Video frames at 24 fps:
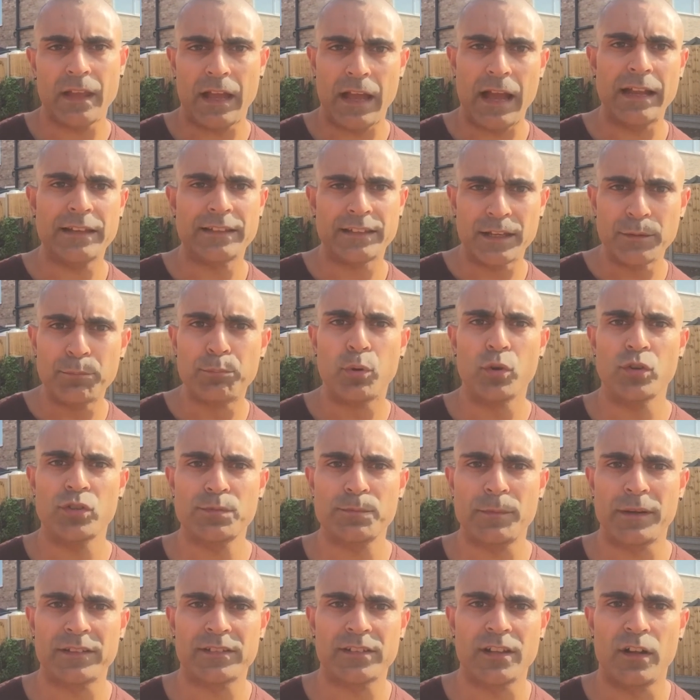I did
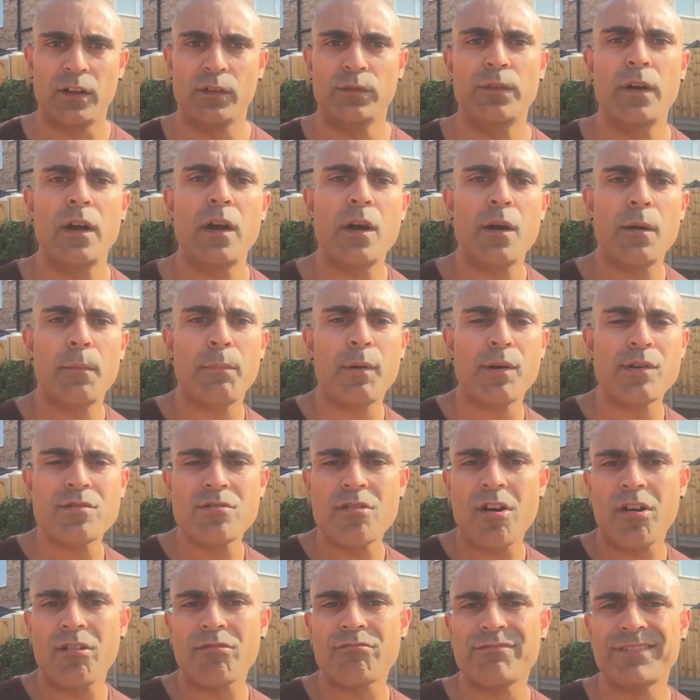push myself, but
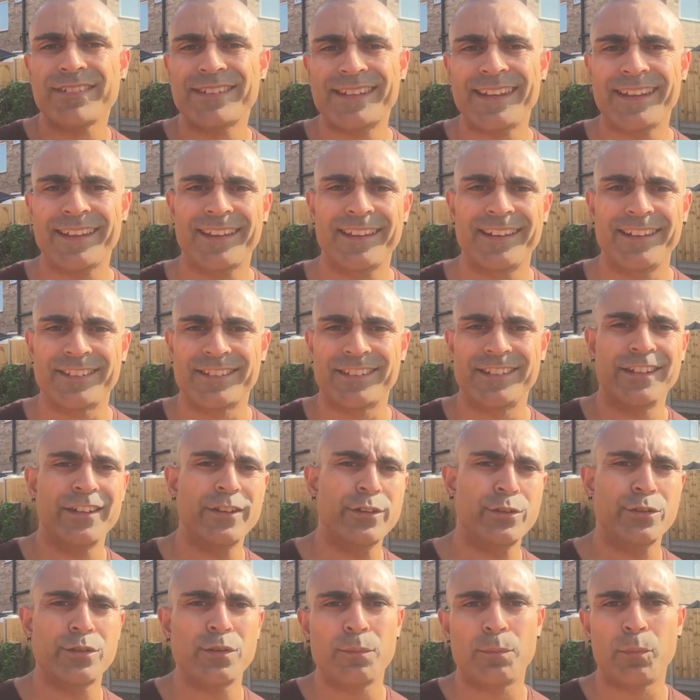not ridiculous,
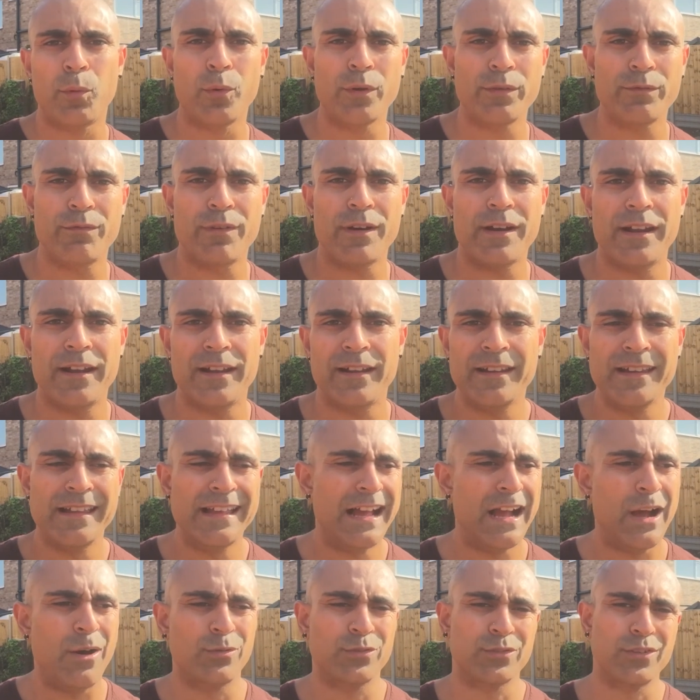not to the point where
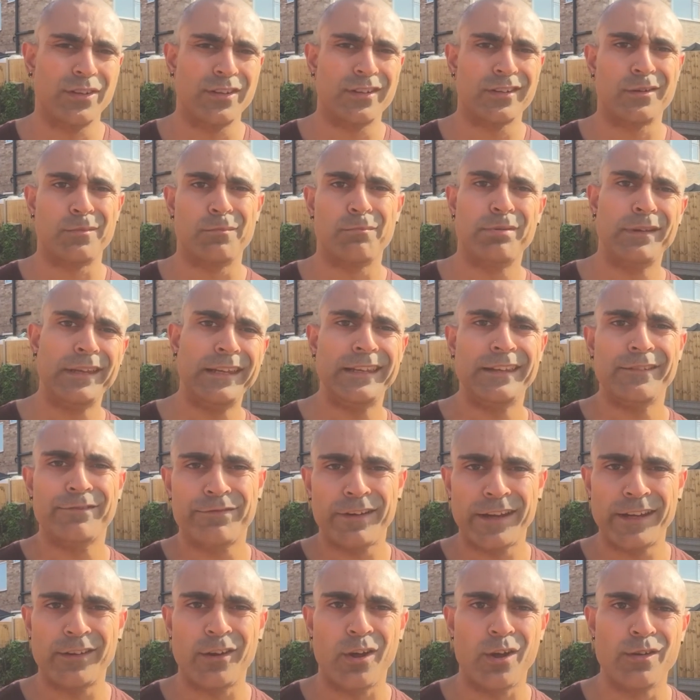I was gonna completely
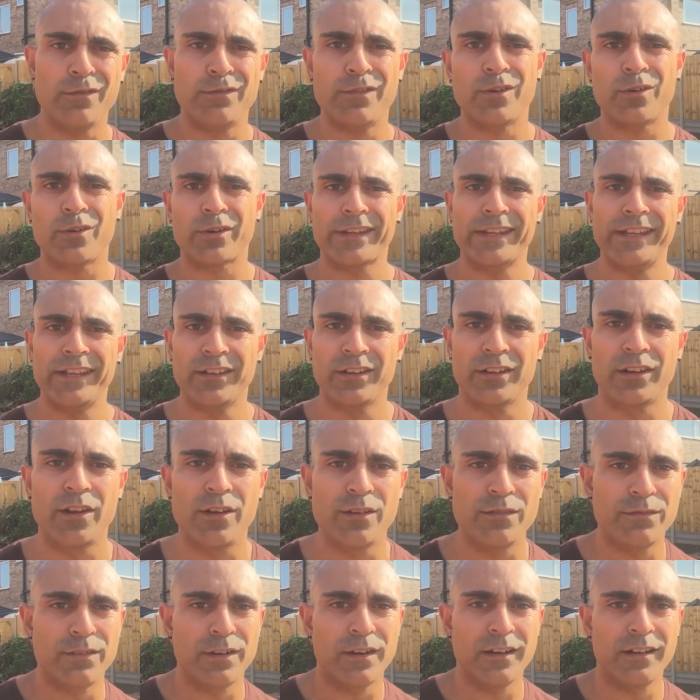faint over or keel
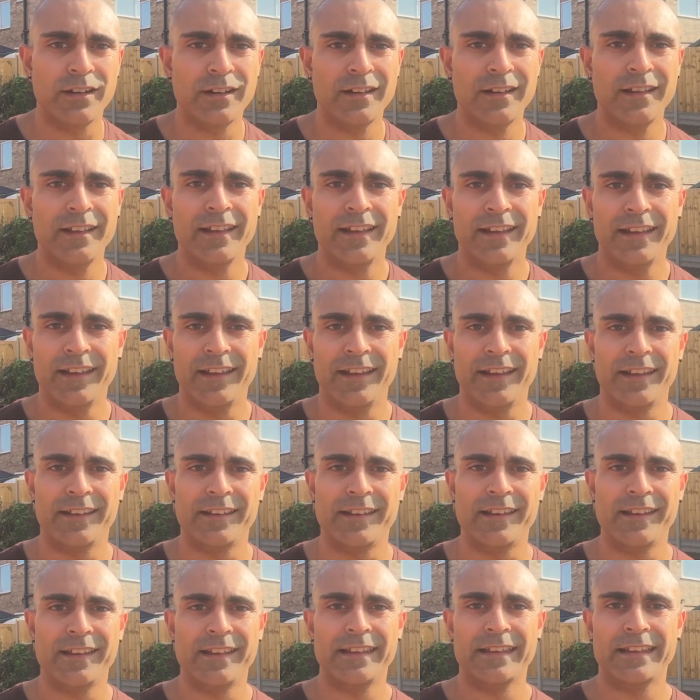over
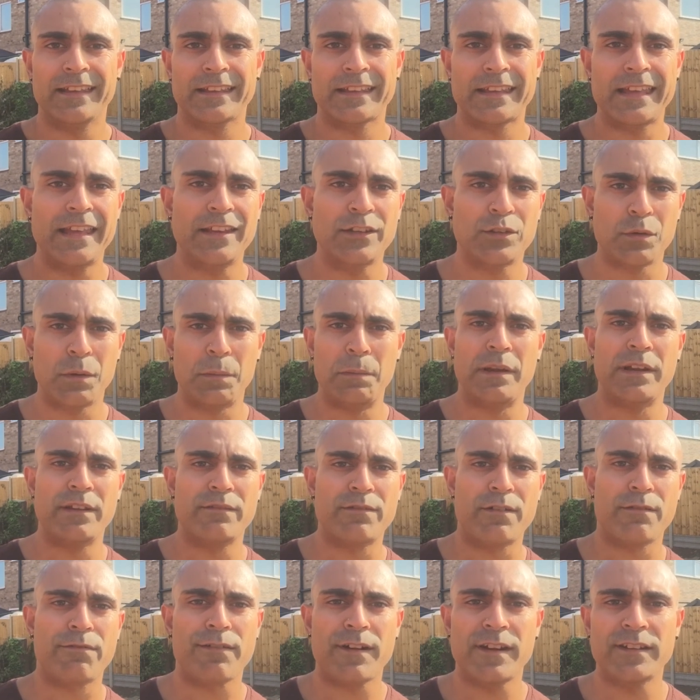and get into a bit
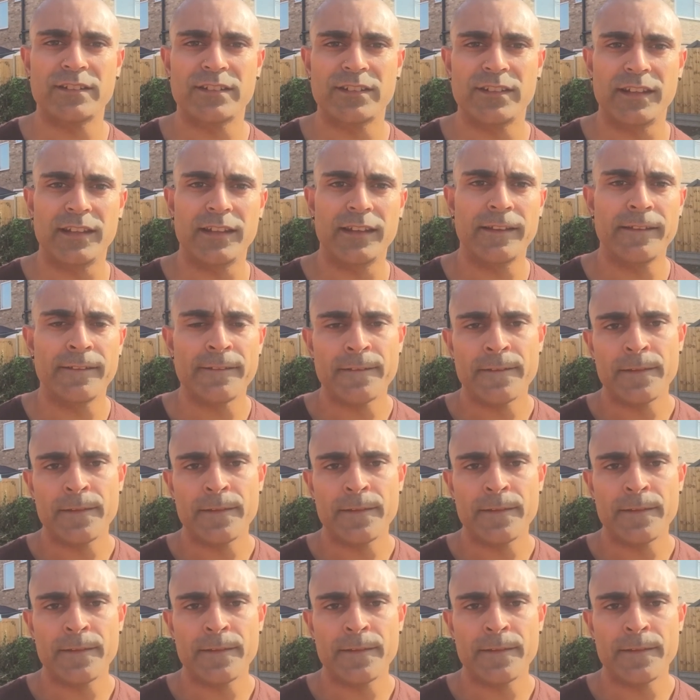of a frenzy.